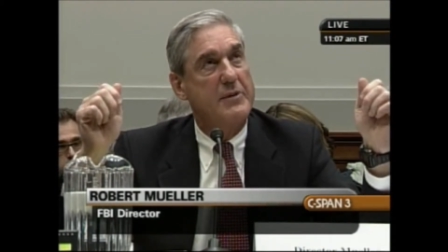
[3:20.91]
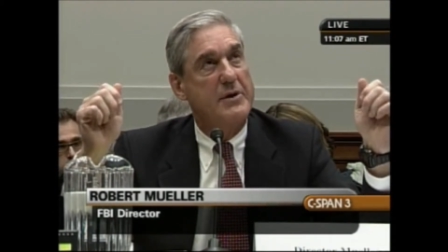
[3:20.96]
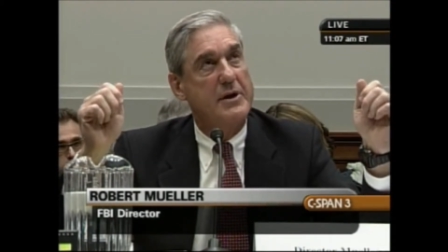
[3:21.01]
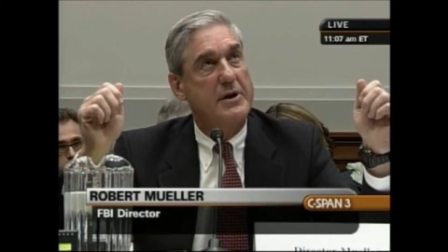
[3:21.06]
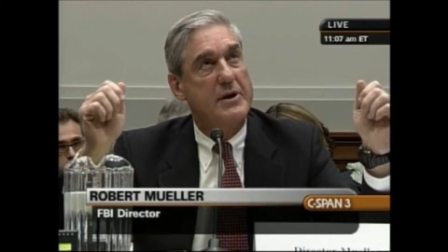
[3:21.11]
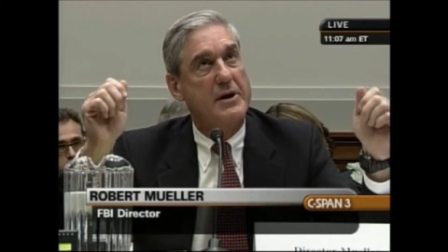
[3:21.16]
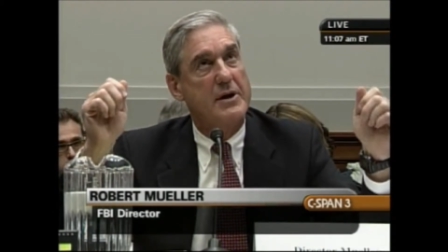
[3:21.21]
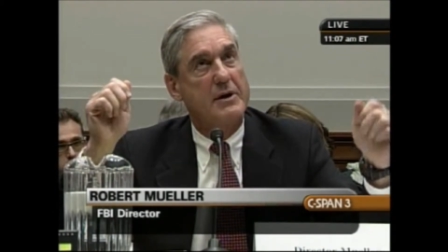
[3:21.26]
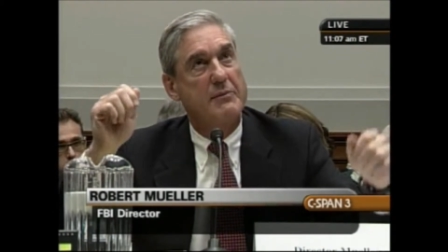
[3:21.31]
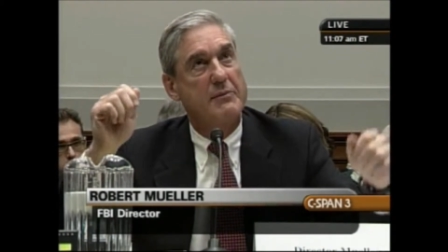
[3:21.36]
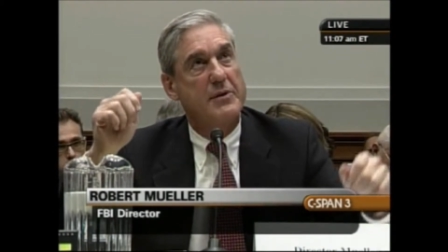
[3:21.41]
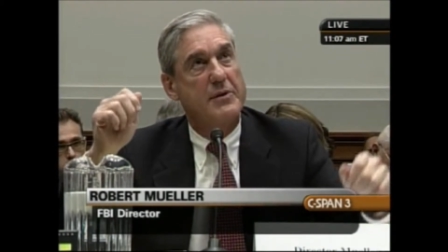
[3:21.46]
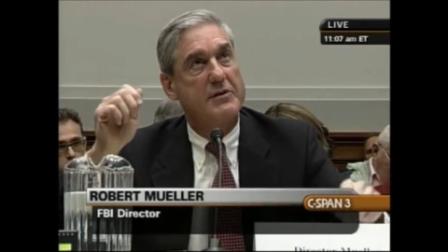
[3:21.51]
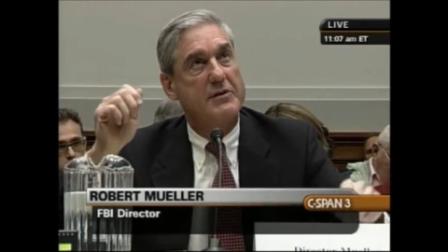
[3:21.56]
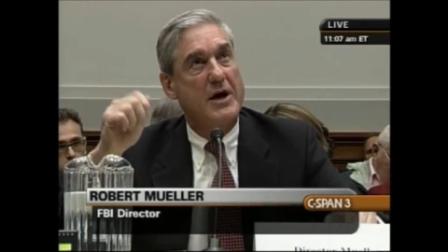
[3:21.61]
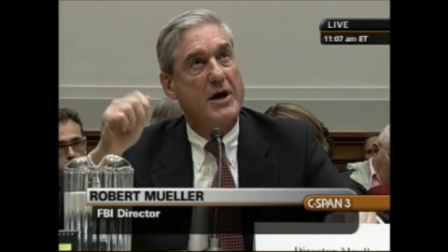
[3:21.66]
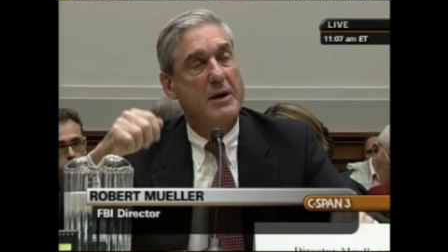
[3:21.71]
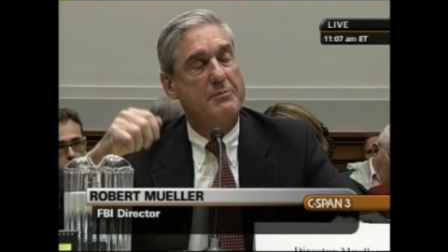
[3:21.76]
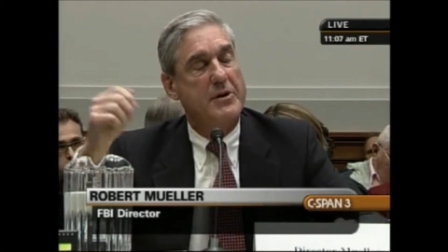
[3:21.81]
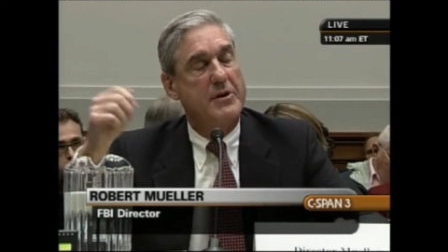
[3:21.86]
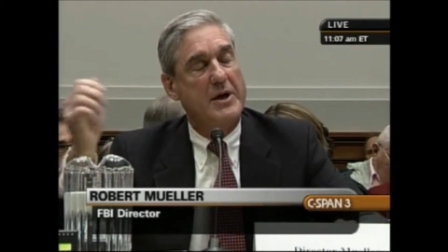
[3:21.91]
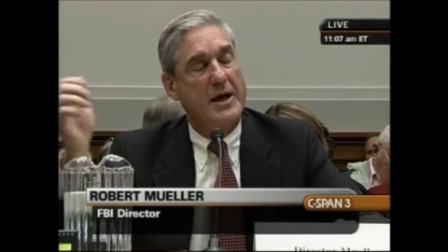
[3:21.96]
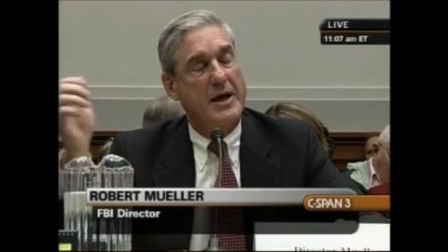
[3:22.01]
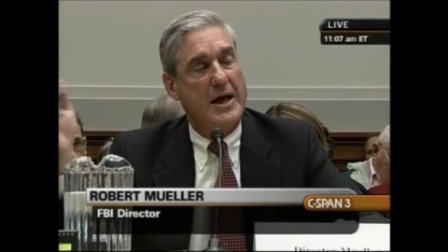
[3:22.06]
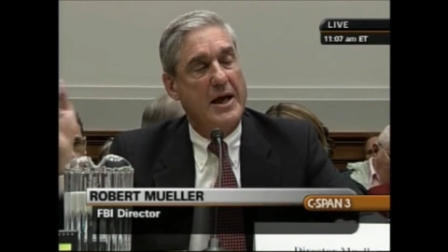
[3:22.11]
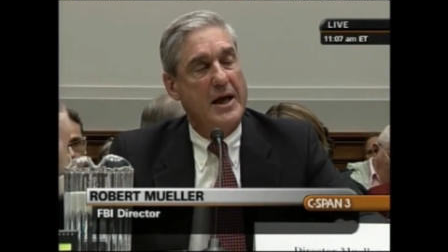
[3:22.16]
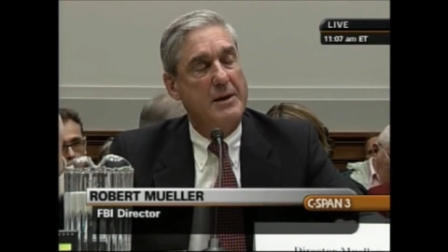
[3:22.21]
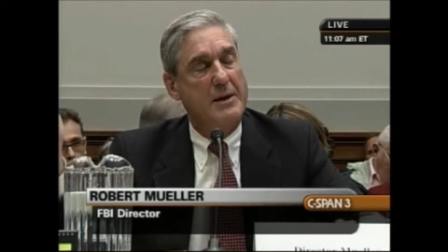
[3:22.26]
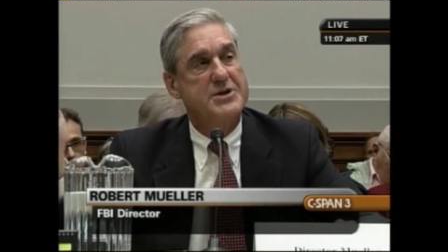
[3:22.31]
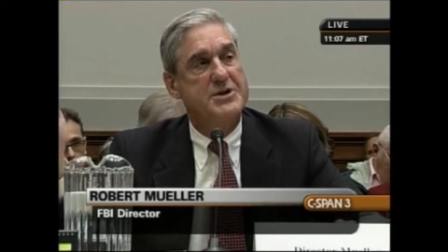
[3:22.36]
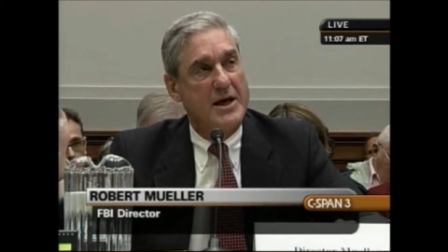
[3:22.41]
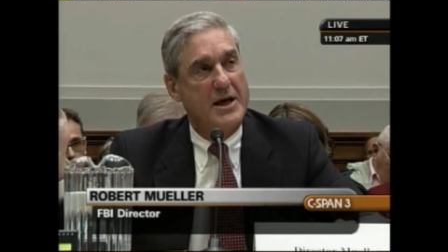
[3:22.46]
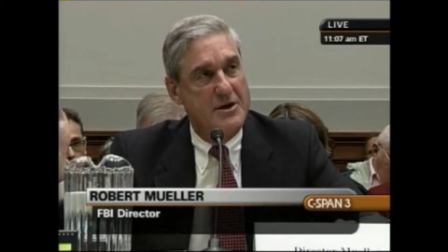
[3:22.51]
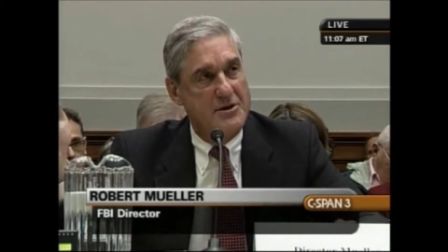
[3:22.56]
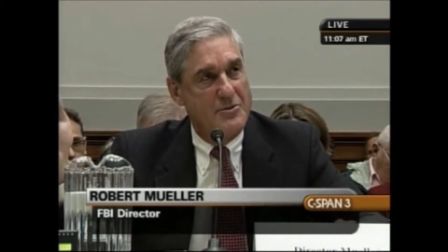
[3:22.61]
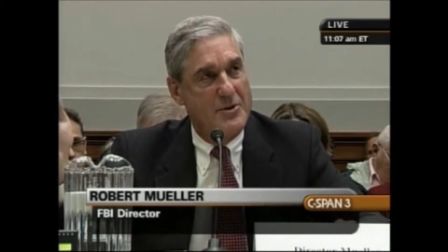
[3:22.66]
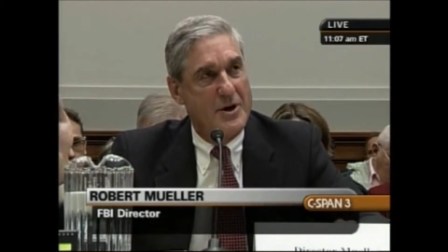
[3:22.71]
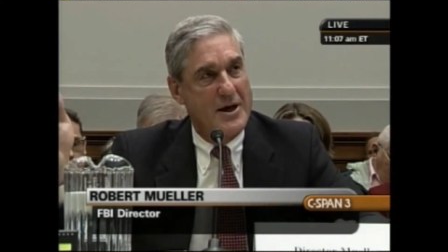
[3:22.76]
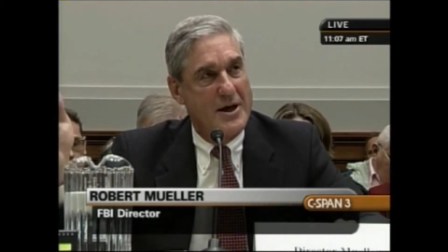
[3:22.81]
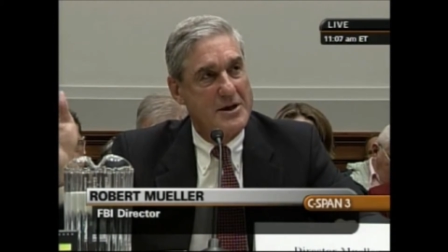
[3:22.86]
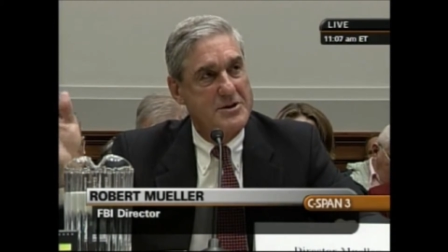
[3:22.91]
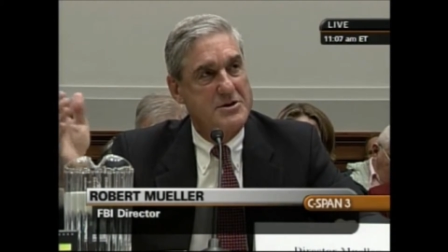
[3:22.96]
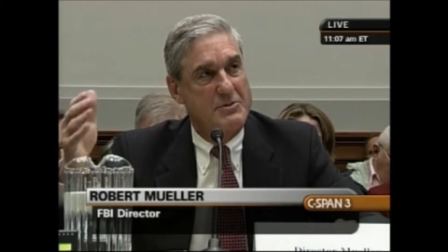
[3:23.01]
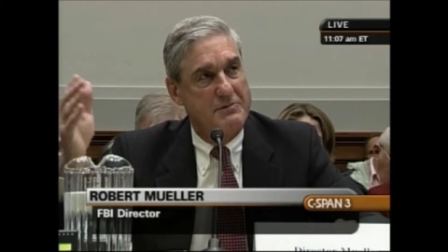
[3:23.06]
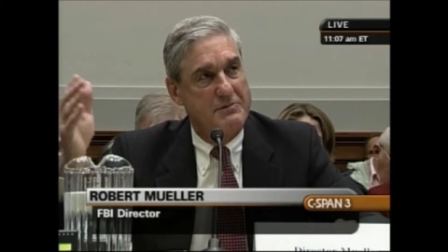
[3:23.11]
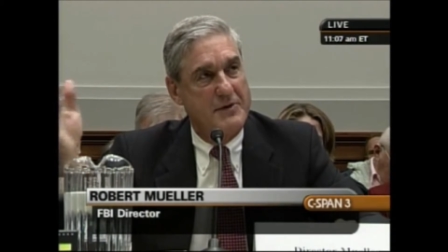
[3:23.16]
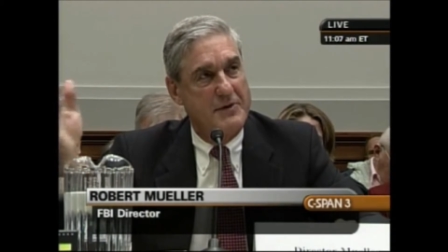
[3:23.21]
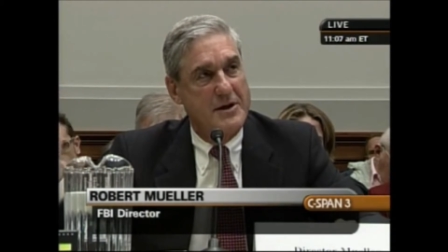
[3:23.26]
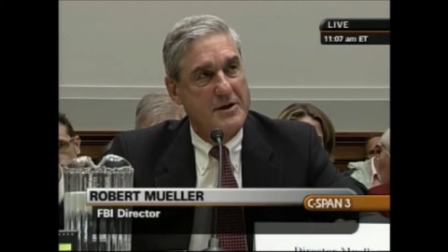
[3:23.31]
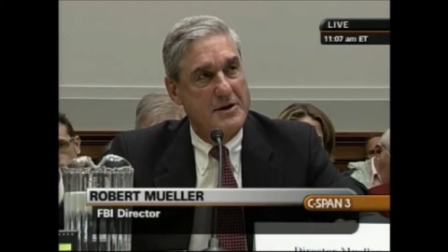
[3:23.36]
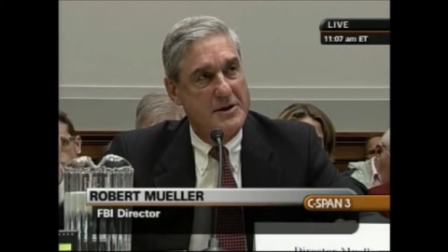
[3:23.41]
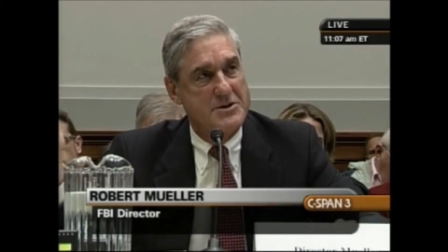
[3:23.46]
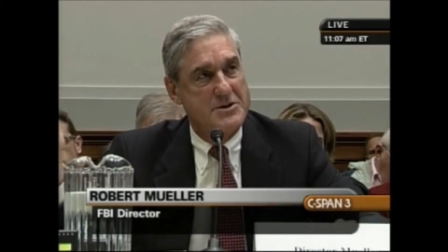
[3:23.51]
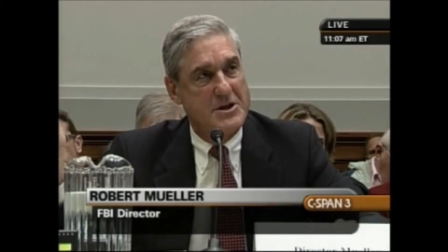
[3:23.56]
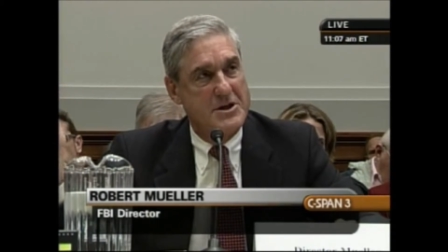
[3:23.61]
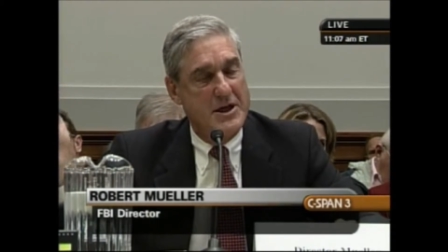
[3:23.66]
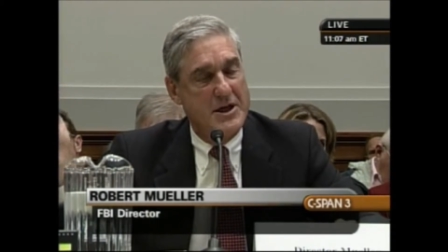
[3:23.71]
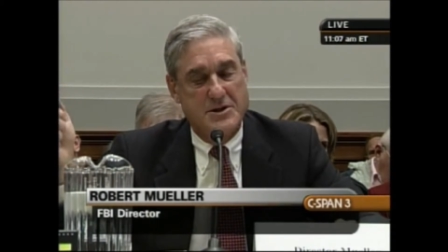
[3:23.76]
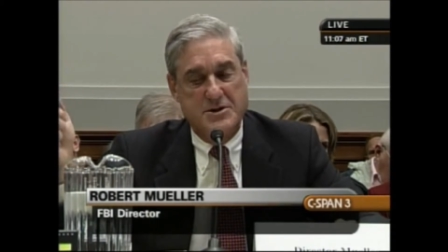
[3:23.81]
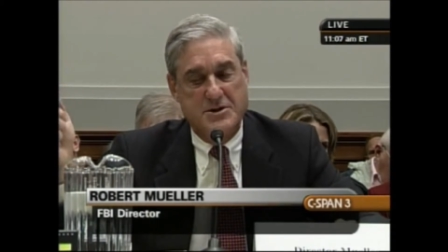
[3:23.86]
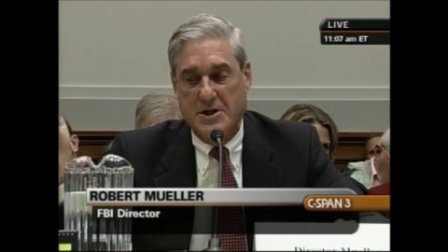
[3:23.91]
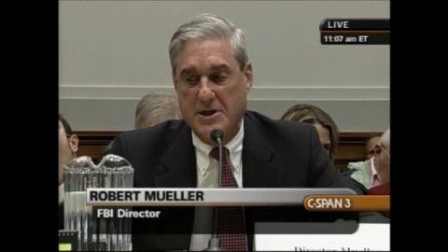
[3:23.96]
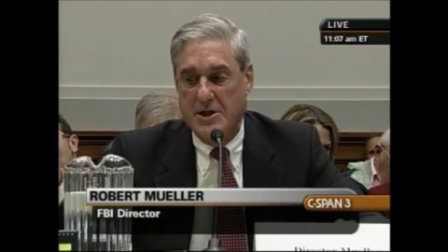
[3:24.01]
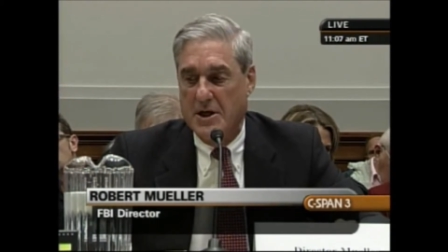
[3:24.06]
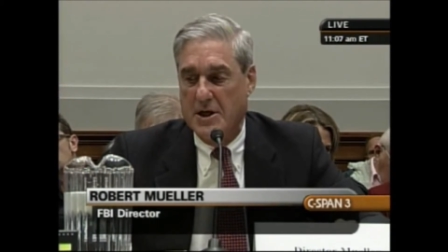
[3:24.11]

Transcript: the, the type of the Ames anthrax that we found in this case,